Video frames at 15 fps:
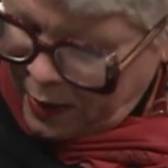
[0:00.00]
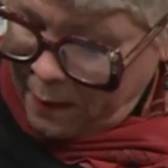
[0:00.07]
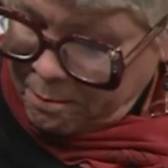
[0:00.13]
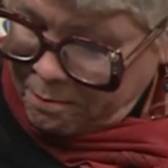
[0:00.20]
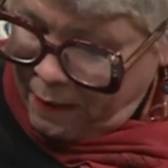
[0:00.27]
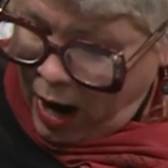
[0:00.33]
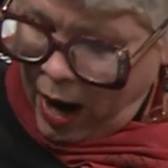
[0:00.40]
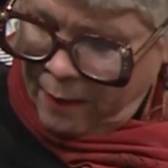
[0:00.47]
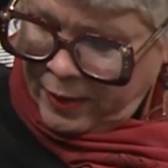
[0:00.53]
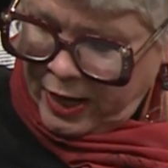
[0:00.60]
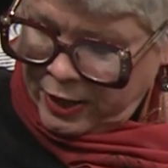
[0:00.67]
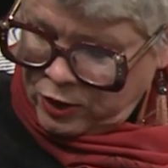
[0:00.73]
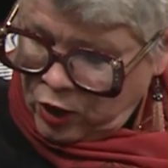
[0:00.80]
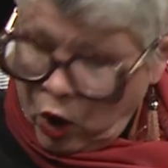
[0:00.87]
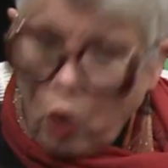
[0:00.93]

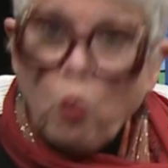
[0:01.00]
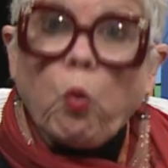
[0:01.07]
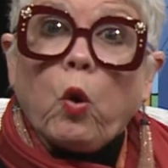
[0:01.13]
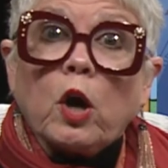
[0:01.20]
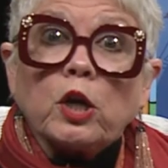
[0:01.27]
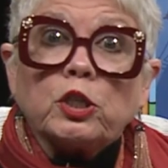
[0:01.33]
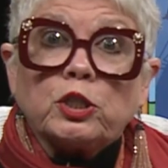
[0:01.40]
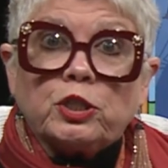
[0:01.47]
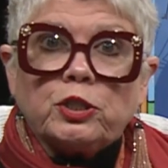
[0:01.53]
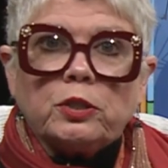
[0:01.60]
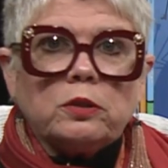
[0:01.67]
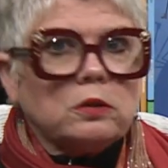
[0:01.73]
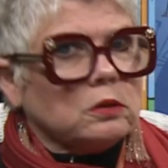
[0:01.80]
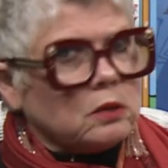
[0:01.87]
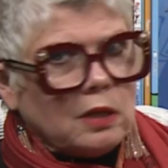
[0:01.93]
Mama's work
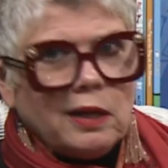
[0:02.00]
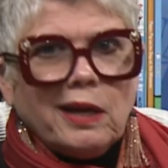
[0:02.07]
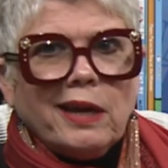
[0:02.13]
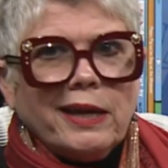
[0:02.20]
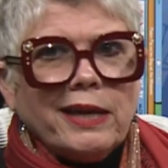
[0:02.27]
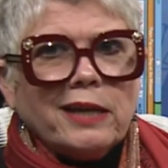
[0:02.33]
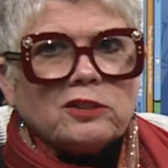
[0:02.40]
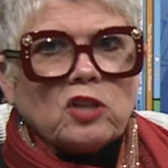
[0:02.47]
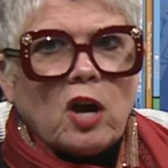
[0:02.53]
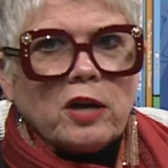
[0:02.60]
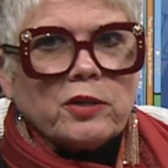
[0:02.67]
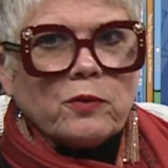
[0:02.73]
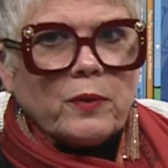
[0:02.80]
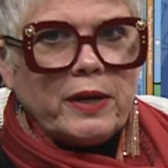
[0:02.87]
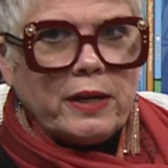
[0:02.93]
shoes. Yeah, it's
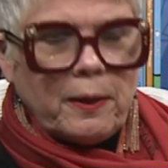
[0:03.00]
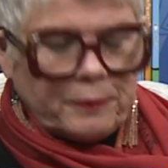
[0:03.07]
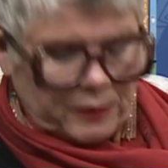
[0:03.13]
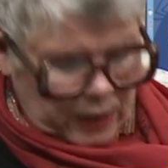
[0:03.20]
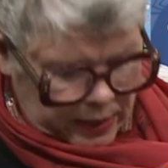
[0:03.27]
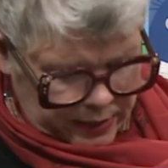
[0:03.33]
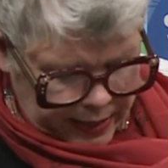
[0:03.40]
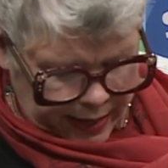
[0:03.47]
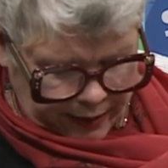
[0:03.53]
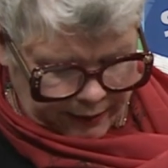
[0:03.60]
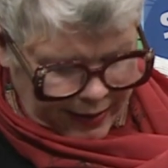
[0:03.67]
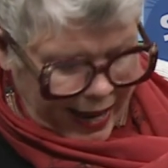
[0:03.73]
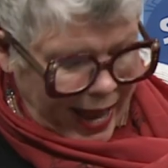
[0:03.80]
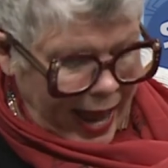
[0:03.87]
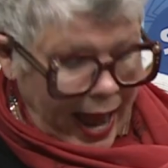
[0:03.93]
hard to read upside down.
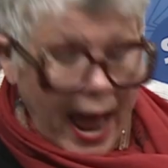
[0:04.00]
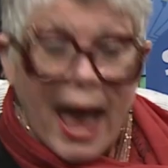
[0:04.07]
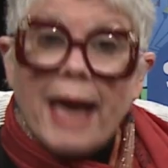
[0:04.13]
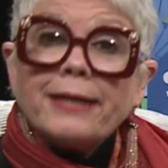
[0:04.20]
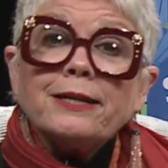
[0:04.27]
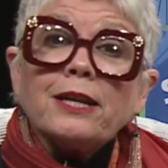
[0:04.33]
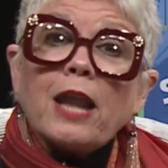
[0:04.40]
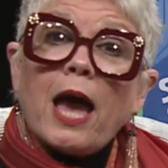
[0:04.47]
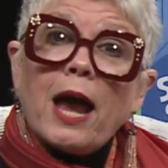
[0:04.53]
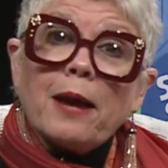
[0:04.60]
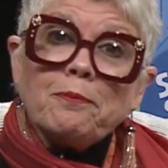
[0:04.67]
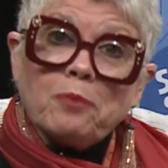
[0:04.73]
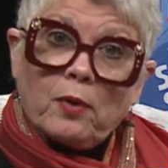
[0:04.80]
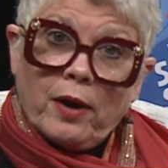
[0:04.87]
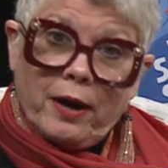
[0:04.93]
And
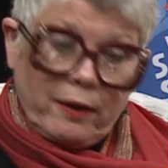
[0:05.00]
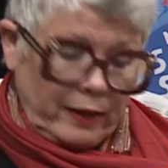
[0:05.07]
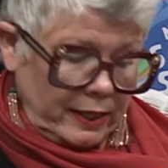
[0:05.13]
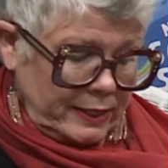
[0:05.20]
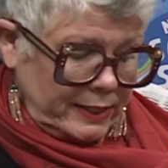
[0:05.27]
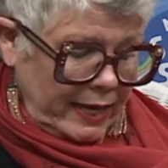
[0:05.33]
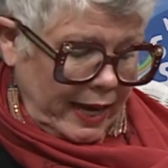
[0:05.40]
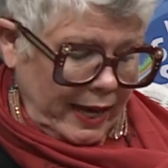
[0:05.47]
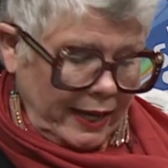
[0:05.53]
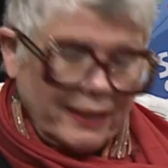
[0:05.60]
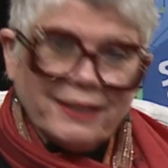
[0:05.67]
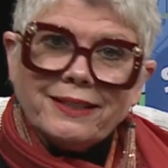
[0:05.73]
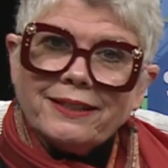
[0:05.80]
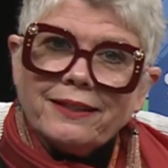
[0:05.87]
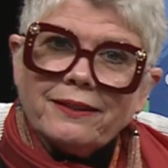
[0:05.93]
Library Day.
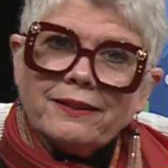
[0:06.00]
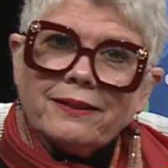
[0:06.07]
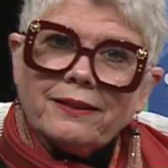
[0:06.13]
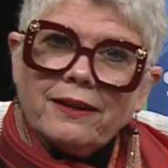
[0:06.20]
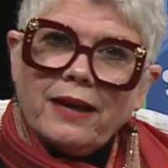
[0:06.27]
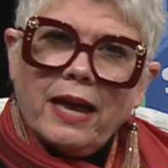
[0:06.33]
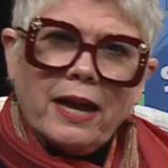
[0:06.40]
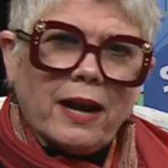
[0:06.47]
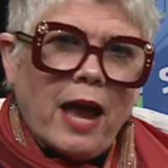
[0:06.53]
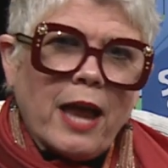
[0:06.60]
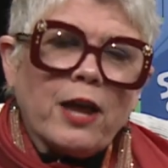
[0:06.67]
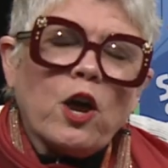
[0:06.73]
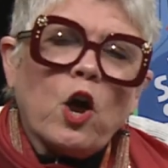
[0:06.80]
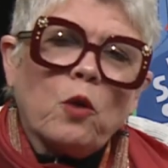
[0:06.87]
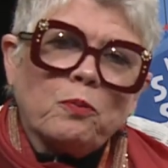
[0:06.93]
And I
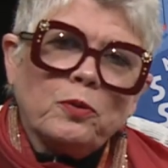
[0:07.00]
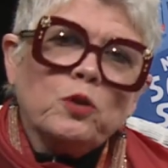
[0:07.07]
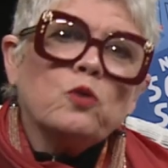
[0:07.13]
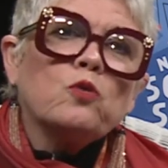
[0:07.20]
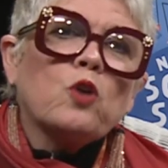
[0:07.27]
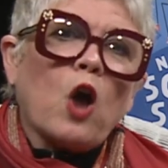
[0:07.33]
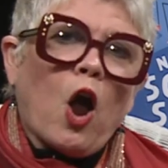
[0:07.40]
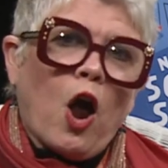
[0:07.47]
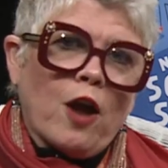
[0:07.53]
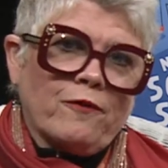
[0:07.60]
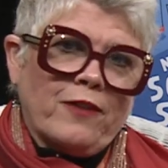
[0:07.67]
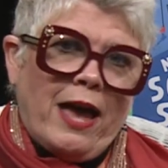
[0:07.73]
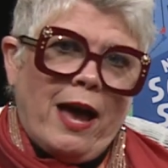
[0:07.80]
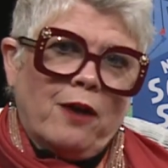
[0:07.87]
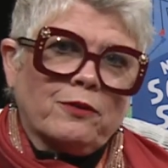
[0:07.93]
hope you carve
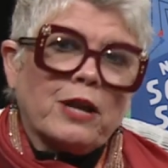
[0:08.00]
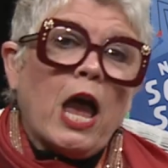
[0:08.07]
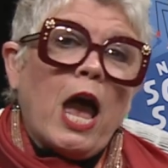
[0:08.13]
out